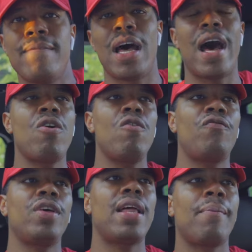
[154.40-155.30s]
I don't
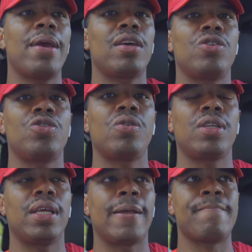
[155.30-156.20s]
feel like making a joke
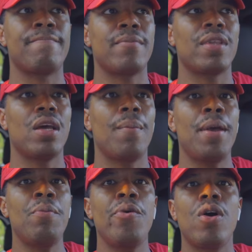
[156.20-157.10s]
today.
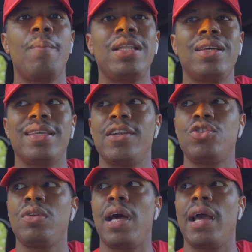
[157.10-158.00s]
People are gonna be looking at
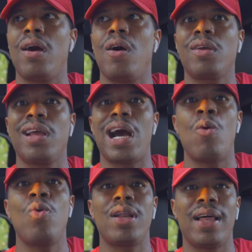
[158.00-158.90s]
you like, okay, I
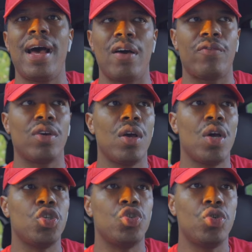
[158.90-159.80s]
want to laugh.
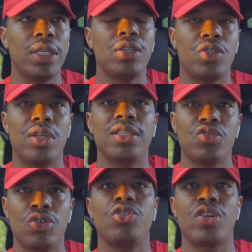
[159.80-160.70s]
You need to. This
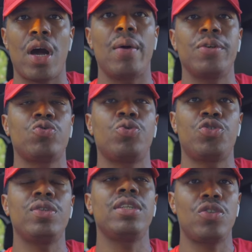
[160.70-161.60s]
is your job. This is
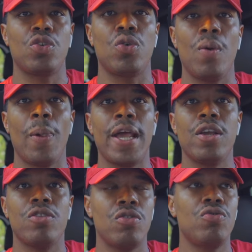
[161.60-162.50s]
what you need to do
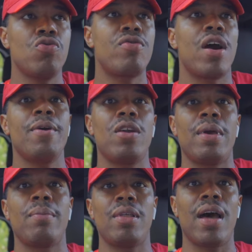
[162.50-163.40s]
you you come here to
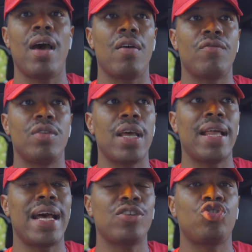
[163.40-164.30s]
make me laugh.
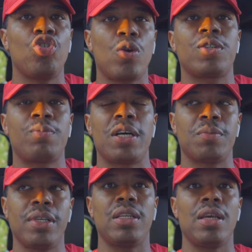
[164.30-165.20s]
That that's your
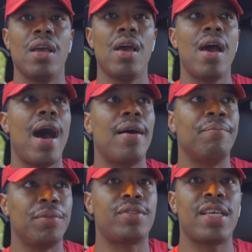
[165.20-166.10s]
responsibility.
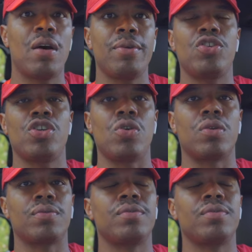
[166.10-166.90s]
Tell me a joke.